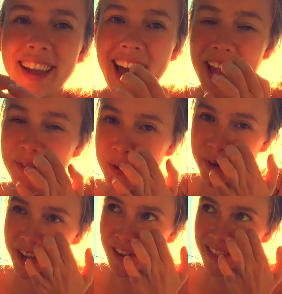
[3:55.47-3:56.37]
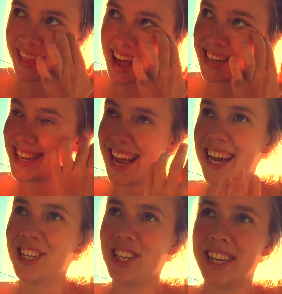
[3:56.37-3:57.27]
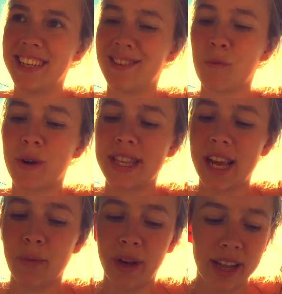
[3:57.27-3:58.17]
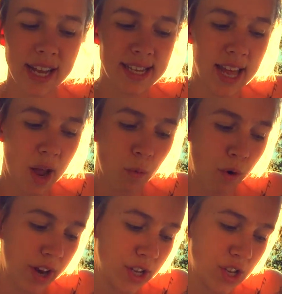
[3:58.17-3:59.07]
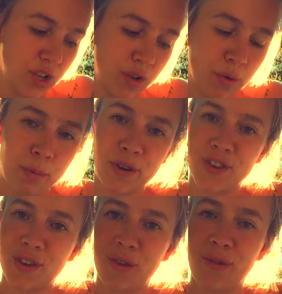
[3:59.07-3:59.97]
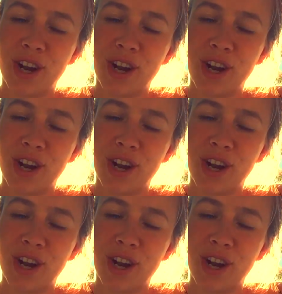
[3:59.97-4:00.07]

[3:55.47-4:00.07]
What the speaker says: kind of going on that tangent, once I realized that I wanted to pursue